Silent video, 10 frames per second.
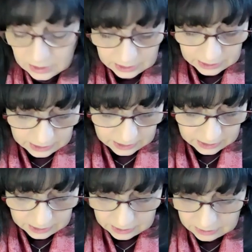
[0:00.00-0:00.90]

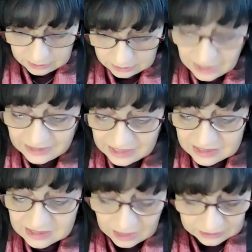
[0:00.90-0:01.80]
that is
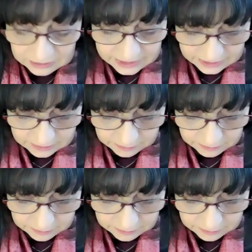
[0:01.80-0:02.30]
unclean.